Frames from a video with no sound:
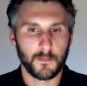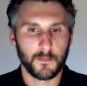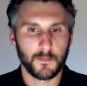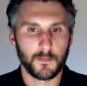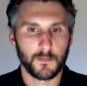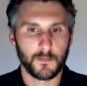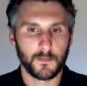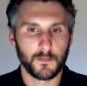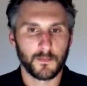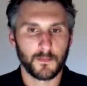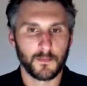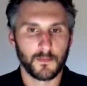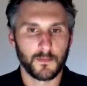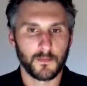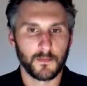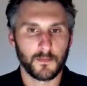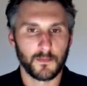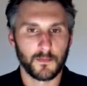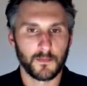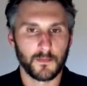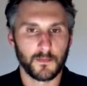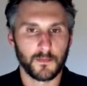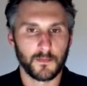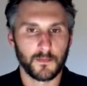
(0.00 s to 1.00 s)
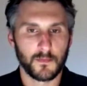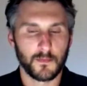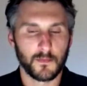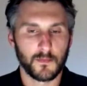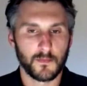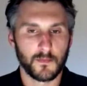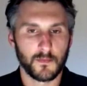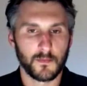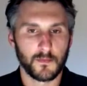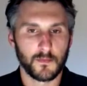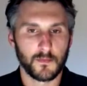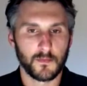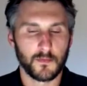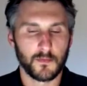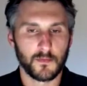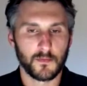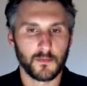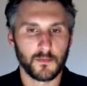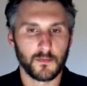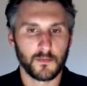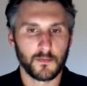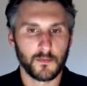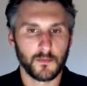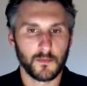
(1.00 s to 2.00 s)

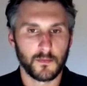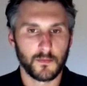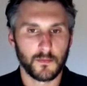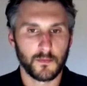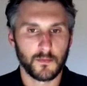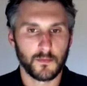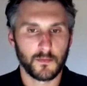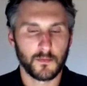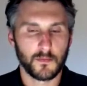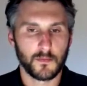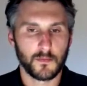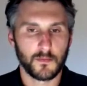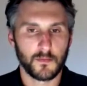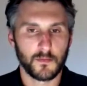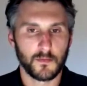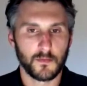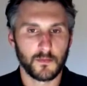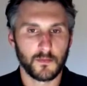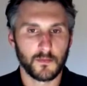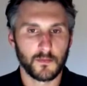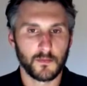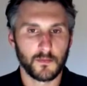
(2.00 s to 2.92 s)
No words are spoken by the person on screen.